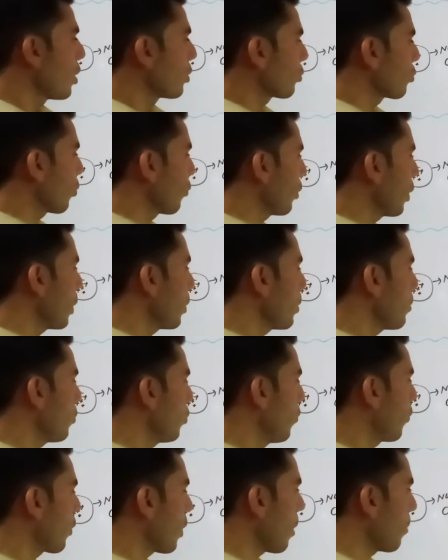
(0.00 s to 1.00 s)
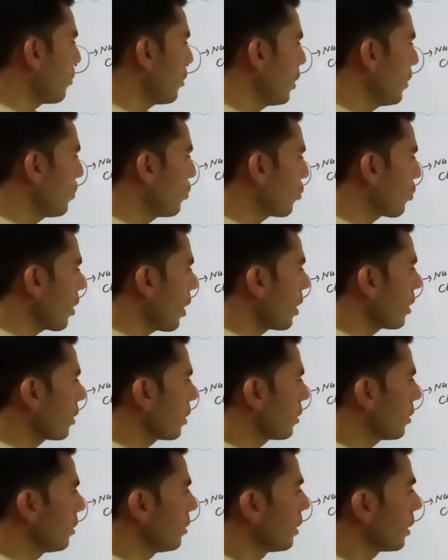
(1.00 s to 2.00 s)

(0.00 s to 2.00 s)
So when we move from left to right,